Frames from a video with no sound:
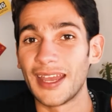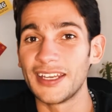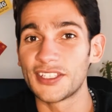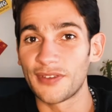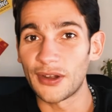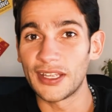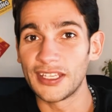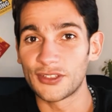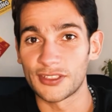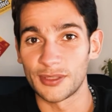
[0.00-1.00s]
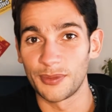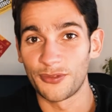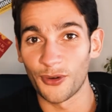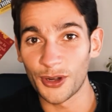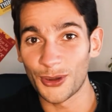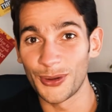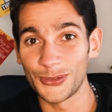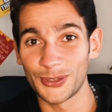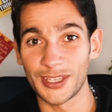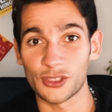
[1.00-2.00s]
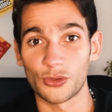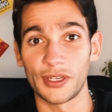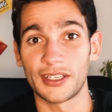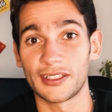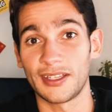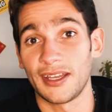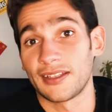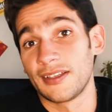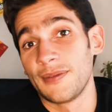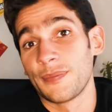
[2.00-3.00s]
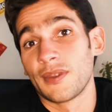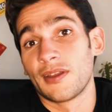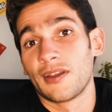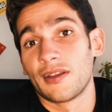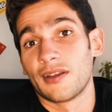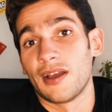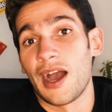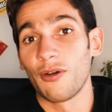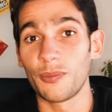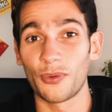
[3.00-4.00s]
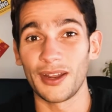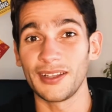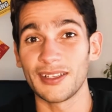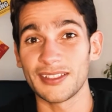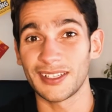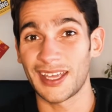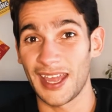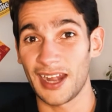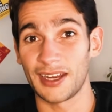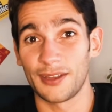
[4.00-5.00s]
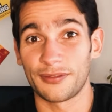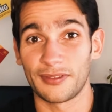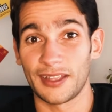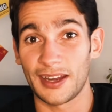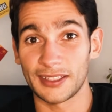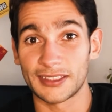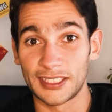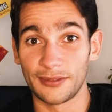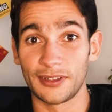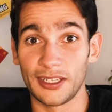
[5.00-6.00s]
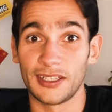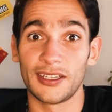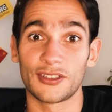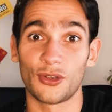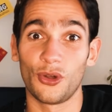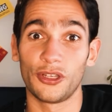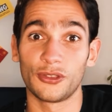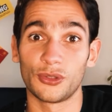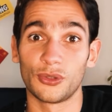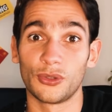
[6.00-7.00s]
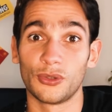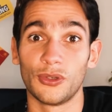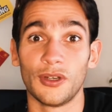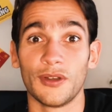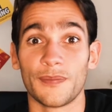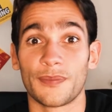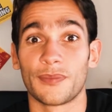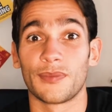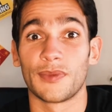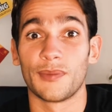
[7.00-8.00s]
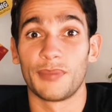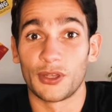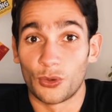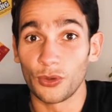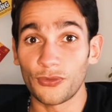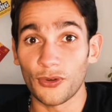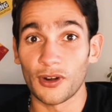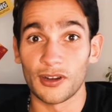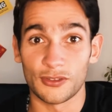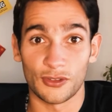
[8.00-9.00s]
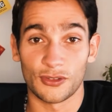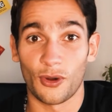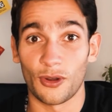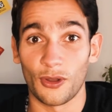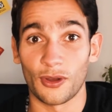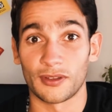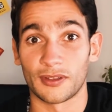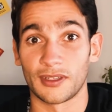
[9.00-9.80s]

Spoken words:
And it's very interesting, before you go into that trick, that our brain doesn't care if that activity is going to be good for us or not.